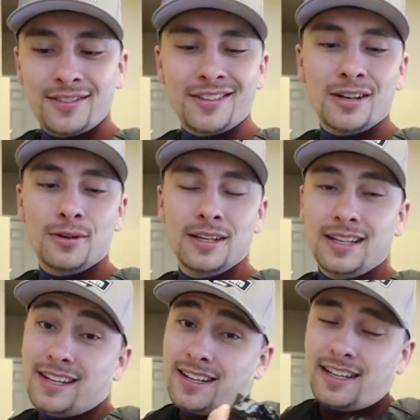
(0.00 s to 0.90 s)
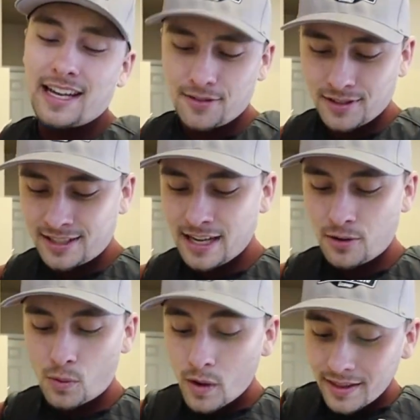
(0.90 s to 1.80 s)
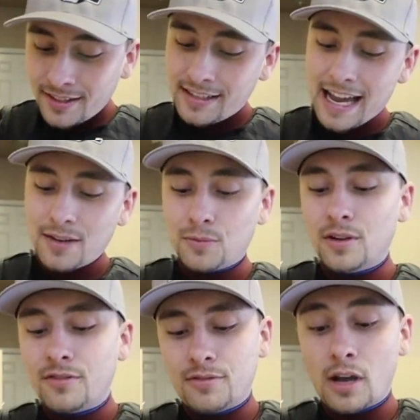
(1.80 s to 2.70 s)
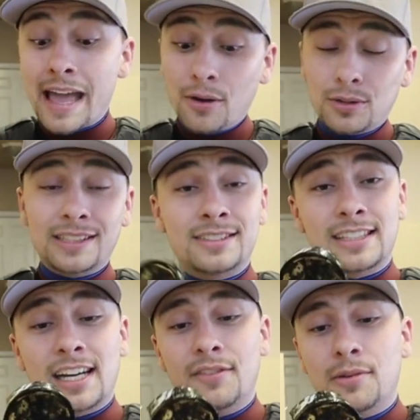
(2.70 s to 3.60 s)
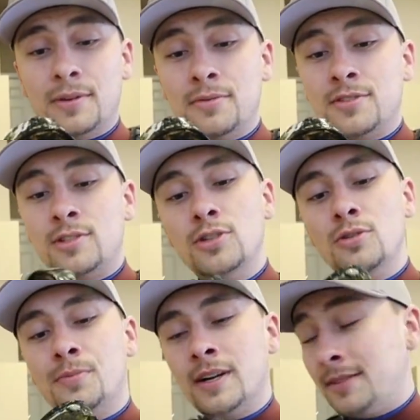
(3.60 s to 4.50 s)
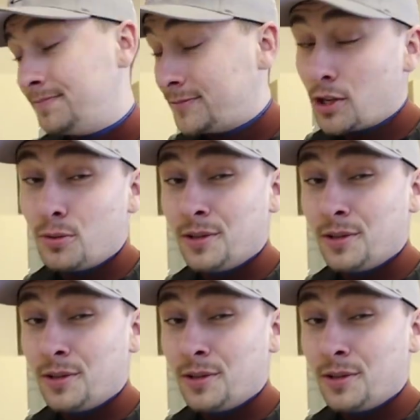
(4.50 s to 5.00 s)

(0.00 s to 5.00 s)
So can't really tell what this can would have held inside of it when it was new, but oh